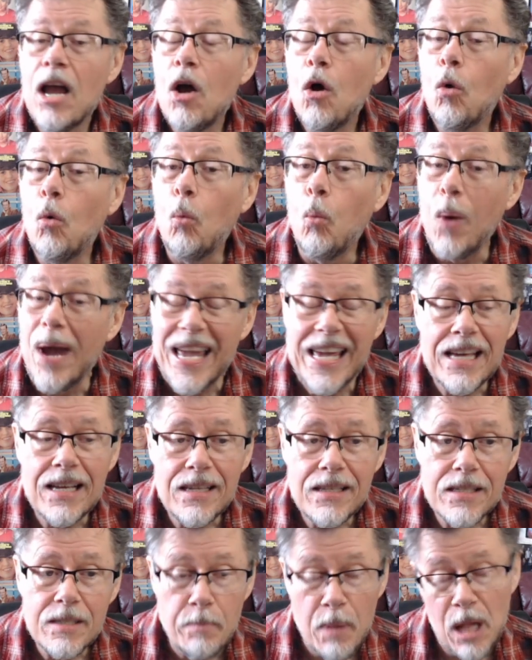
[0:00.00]

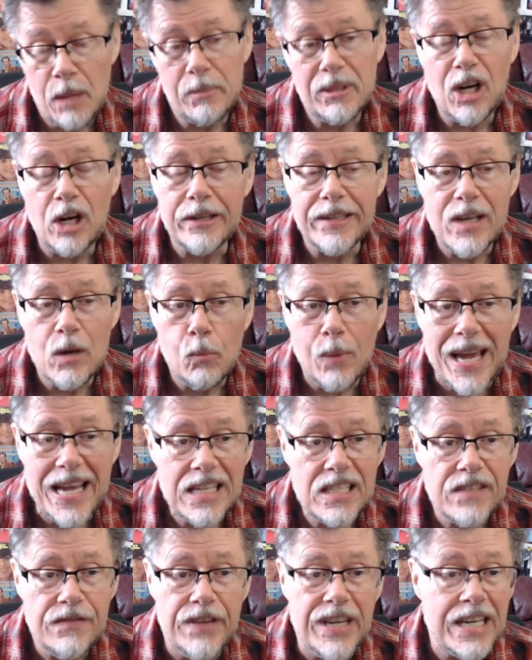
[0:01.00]
Wings, Paul McCartney and
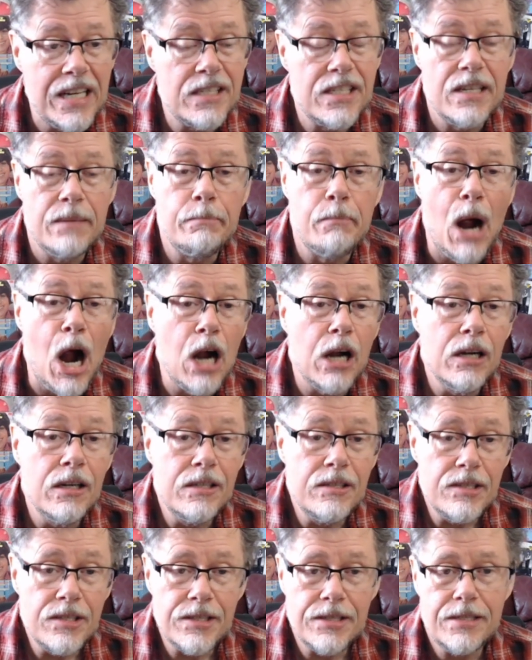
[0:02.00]
Wings, Venus and
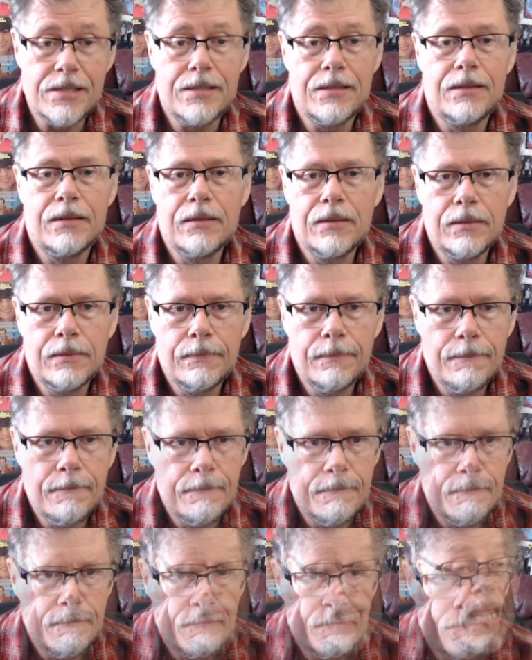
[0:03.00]
Mars.
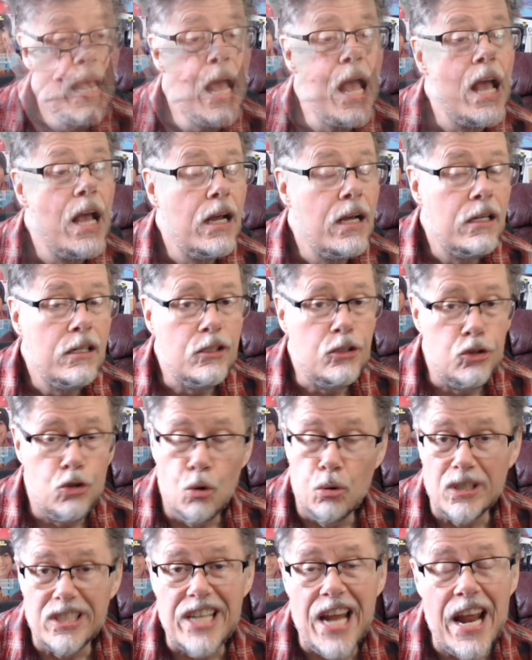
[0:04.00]

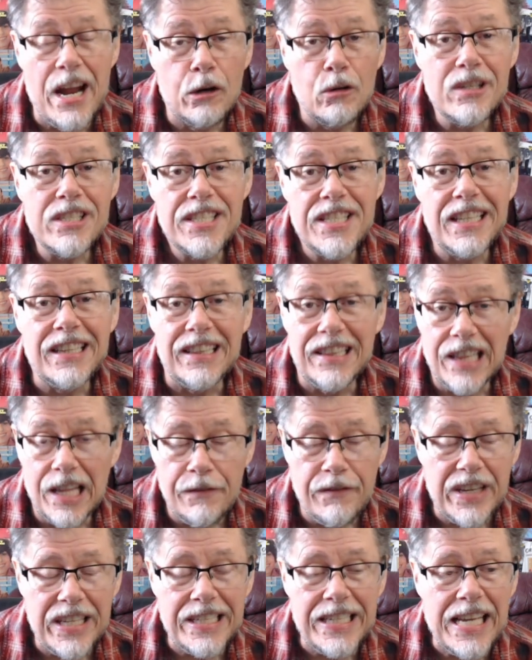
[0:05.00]
George Harrison,
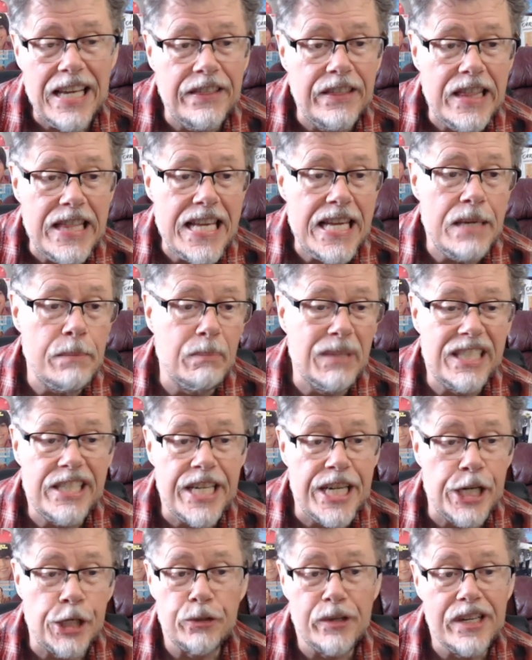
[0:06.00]
Living in the
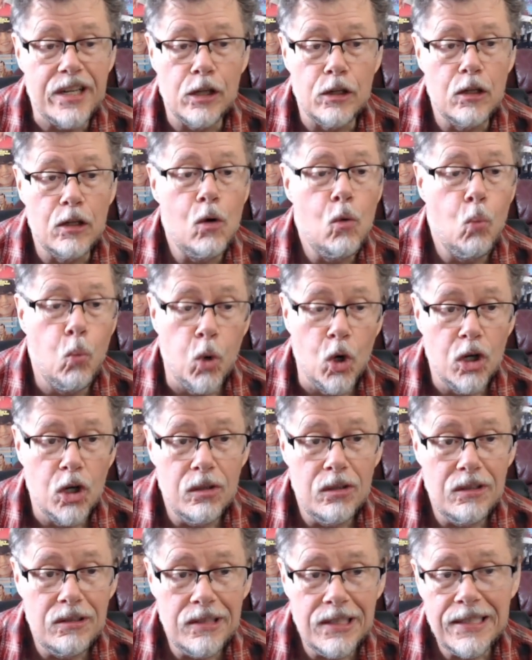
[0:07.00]
Material
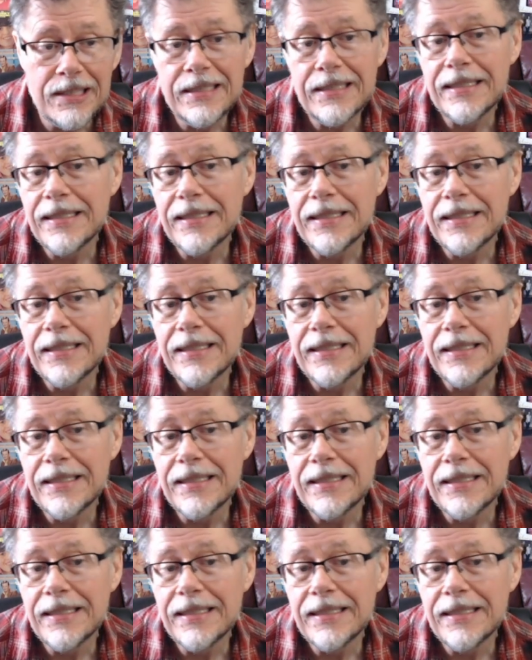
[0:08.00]
World.